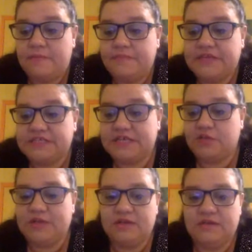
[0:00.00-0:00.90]

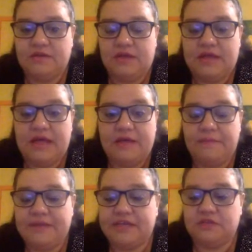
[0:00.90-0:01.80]
genuine
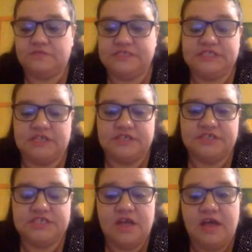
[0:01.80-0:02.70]
medical
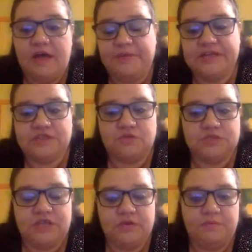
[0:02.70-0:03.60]
research, but it's
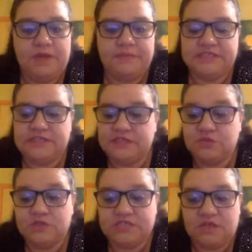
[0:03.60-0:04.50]
also published things
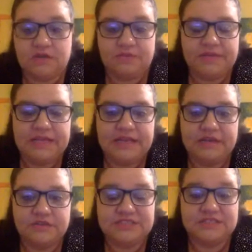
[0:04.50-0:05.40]
which are completely
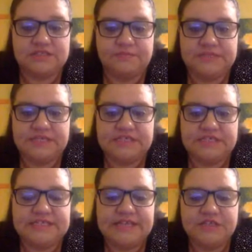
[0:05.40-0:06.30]
nonsense and potentially
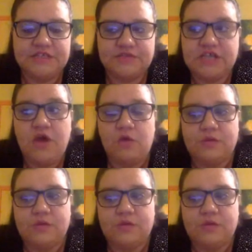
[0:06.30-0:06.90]
dangerous. We'd